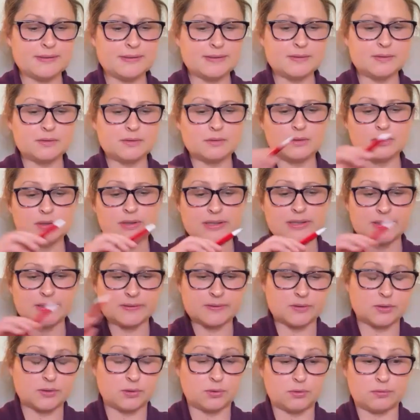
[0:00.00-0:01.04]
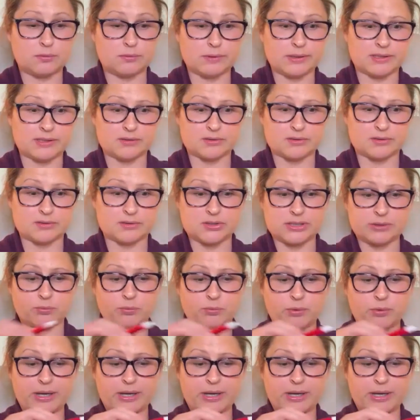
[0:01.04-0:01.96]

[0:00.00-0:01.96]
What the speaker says: this new energy